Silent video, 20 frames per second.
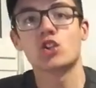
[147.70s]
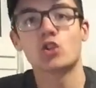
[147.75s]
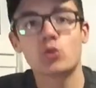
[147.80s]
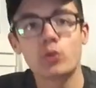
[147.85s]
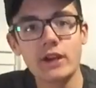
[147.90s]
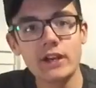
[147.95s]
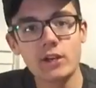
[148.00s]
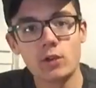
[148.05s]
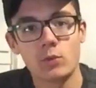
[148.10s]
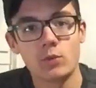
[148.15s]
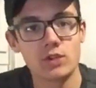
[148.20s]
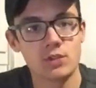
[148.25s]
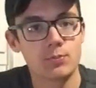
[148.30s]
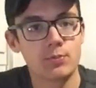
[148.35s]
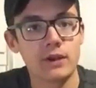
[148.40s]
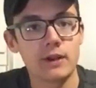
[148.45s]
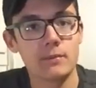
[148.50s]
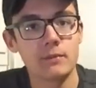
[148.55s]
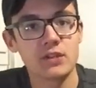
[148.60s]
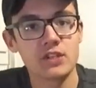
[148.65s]
Cradle, which
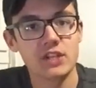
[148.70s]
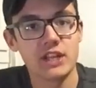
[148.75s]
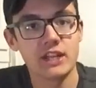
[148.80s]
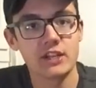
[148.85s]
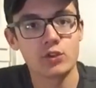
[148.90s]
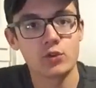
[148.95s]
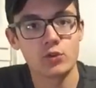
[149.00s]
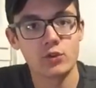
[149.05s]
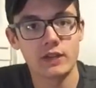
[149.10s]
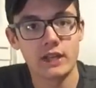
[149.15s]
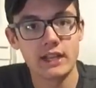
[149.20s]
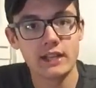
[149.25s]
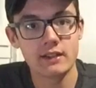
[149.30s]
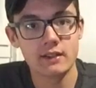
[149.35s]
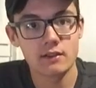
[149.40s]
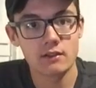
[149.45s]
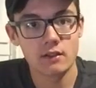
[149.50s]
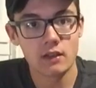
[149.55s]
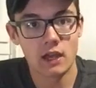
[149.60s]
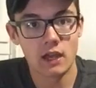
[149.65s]
pretty much can
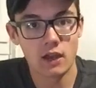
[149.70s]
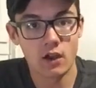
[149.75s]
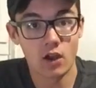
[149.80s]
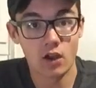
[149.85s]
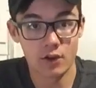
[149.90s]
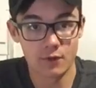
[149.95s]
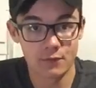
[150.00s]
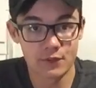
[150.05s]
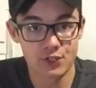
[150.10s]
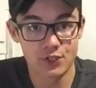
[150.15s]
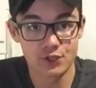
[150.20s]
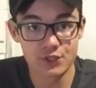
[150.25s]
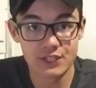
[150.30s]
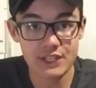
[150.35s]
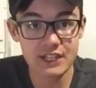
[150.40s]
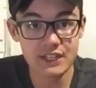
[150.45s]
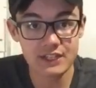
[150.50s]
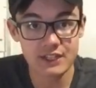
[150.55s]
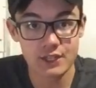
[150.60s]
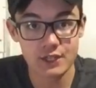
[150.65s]
create artificial
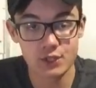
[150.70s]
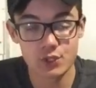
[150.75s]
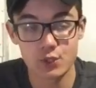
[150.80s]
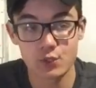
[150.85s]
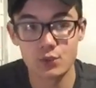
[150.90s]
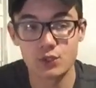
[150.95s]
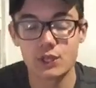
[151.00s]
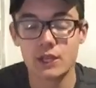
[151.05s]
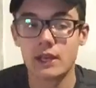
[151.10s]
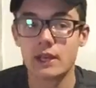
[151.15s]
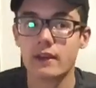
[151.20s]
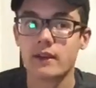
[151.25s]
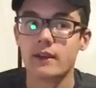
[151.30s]
skin tissues.